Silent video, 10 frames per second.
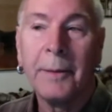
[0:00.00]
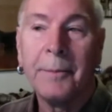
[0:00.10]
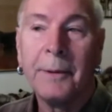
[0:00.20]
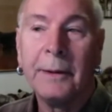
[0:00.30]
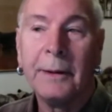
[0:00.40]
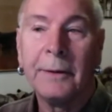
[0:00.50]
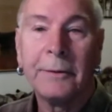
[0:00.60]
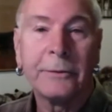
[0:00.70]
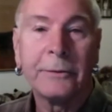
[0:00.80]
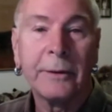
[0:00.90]
in
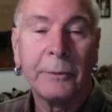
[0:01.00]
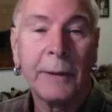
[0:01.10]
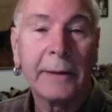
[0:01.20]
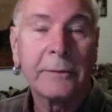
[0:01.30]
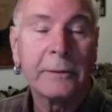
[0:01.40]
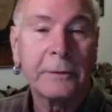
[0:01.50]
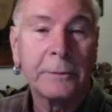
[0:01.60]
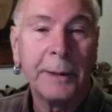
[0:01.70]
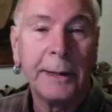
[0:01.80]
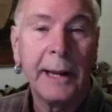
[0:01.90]
Arizona, we actually
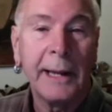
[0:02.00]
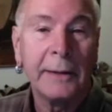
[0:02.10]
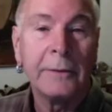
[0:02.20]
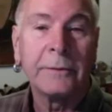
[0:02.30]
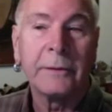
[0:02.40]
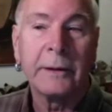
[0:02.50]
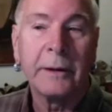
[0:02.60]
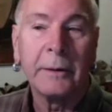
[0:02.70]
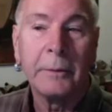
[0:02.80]
spent 8 years there.